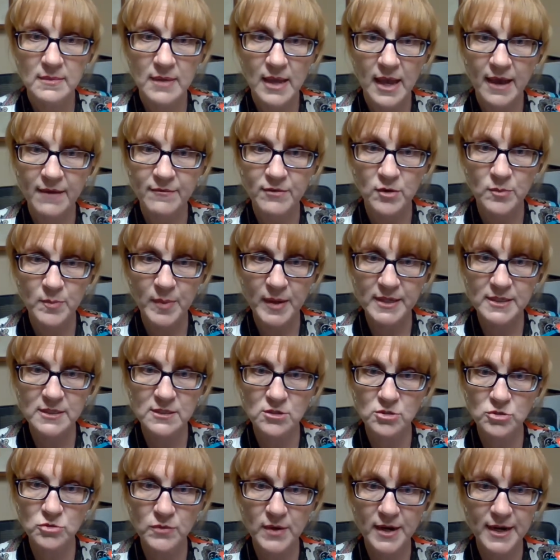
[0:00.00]
Have your
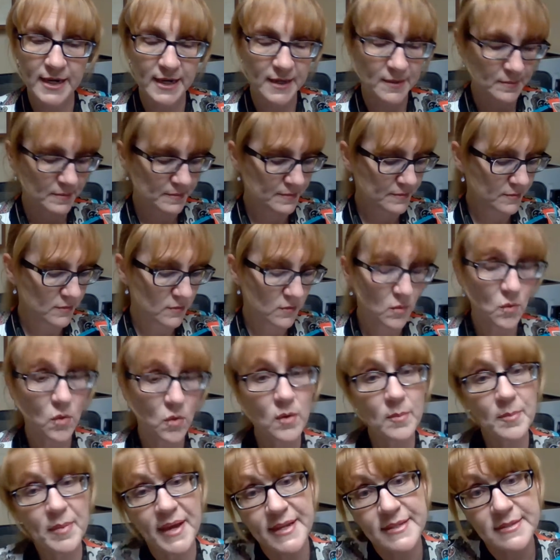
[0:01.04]
pencils ready,
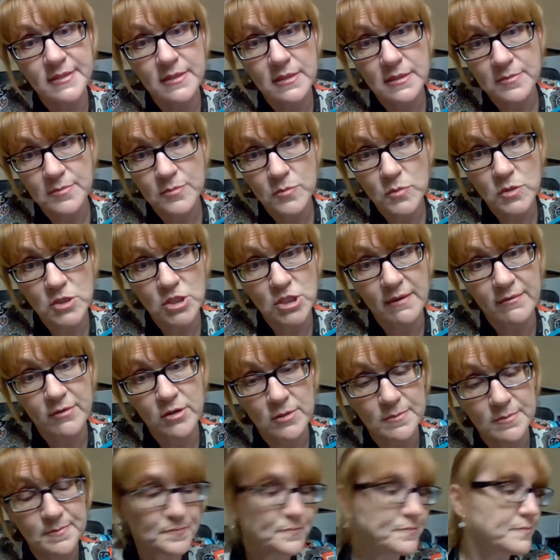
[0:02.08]
or pens,
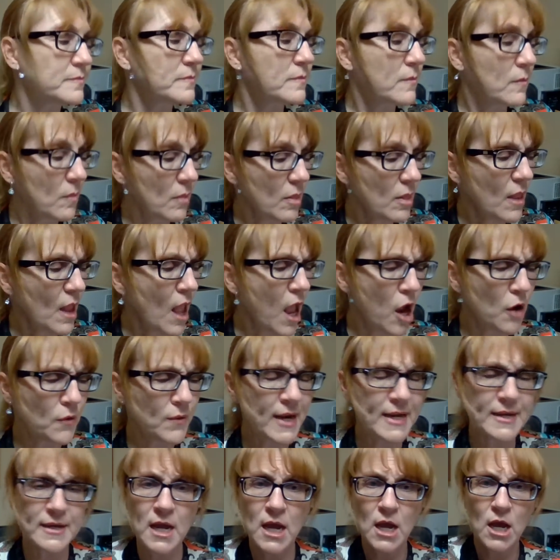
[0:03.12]
whichever. All
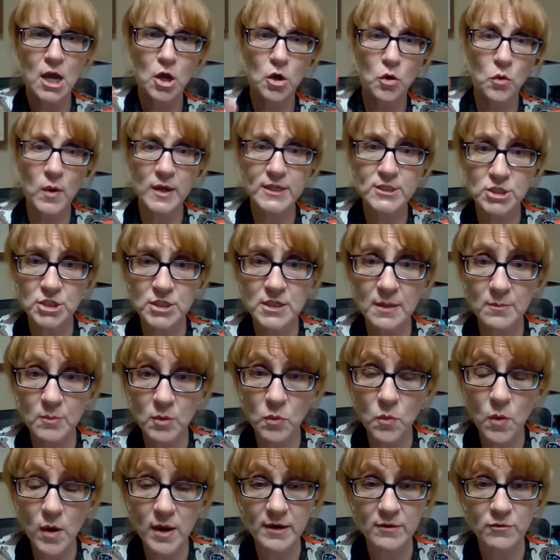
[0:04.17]
right, question number
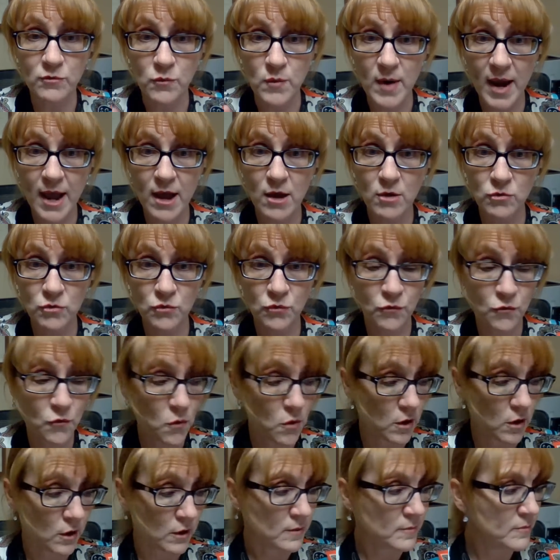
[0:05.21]
1 of round
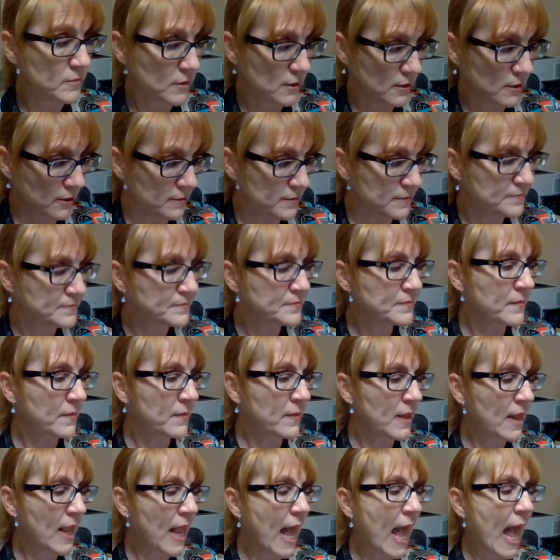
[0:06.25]
4.
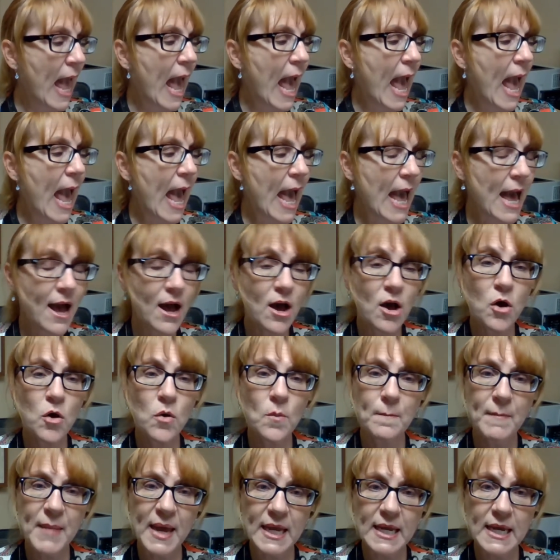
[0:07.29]

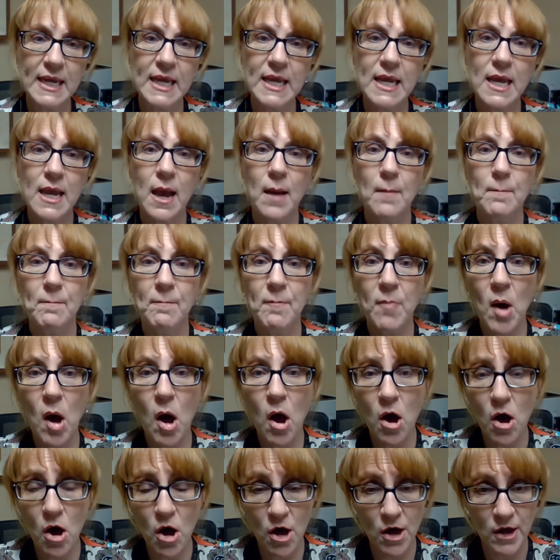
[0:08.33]
How many
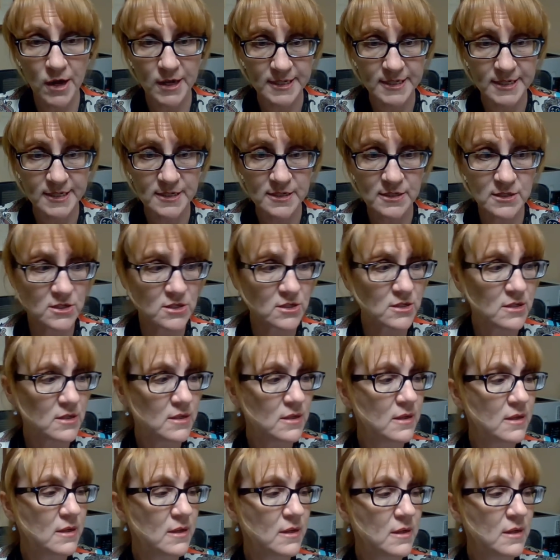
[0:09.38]
pawns
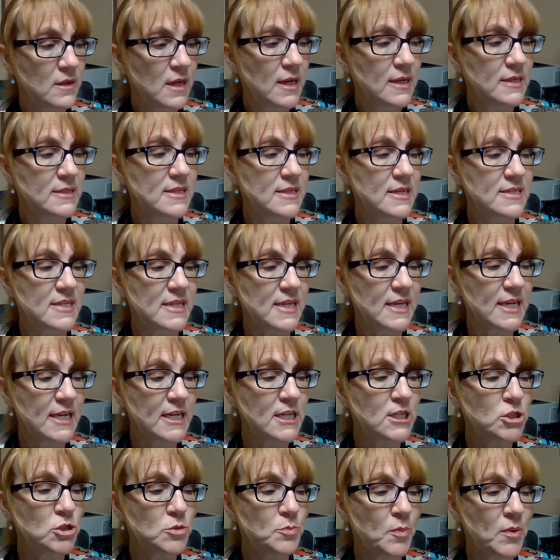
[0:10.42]
does
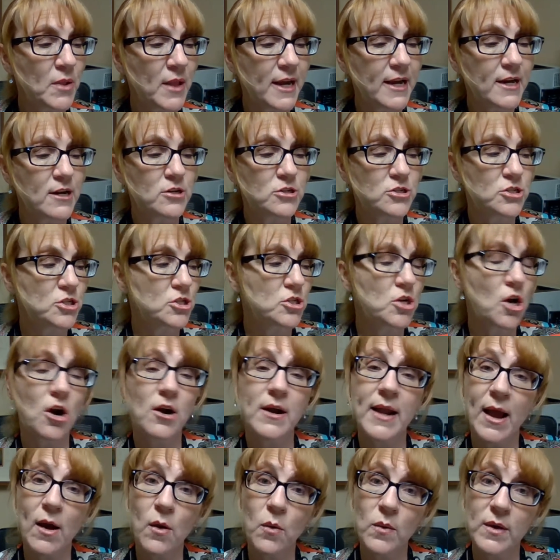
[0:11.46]
each player
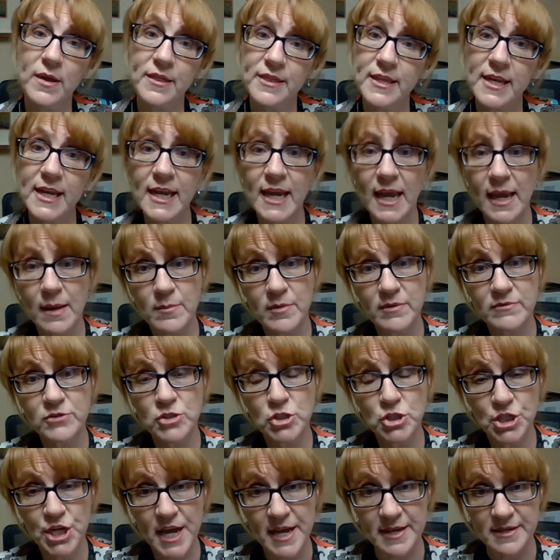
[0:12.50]
start out with in a game of
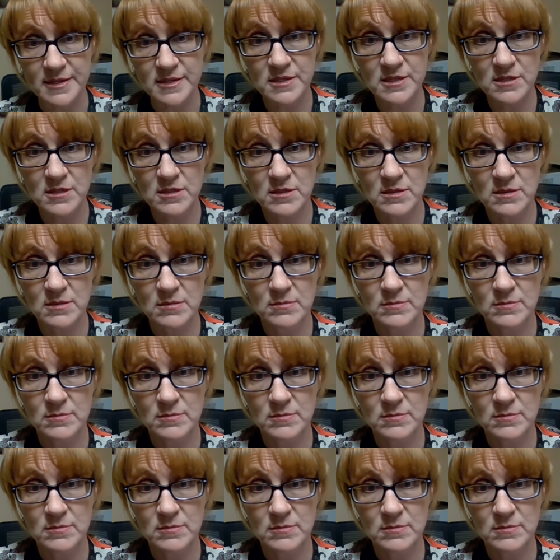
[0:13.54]
chess?